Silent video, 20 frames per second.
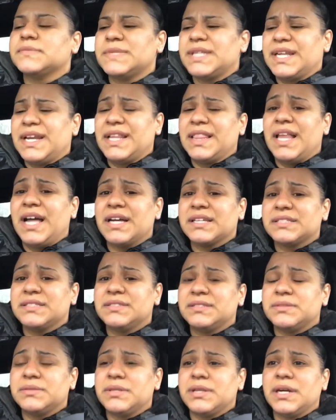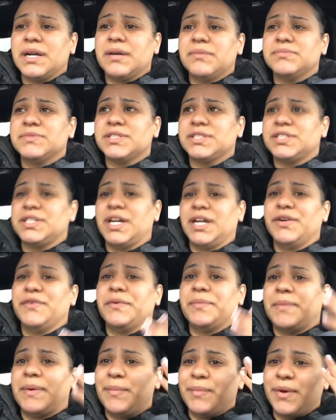they will the door. I'm just trying to
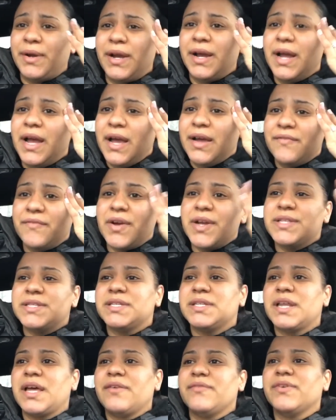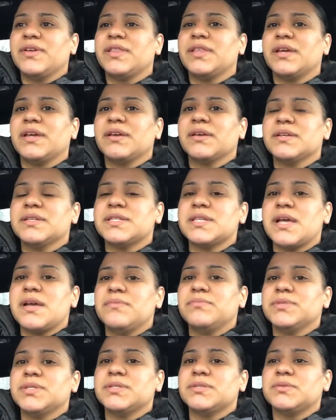remember I did everything because
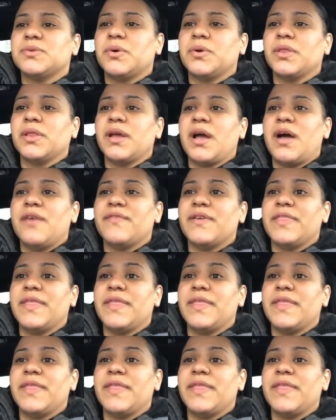I'm just totally off.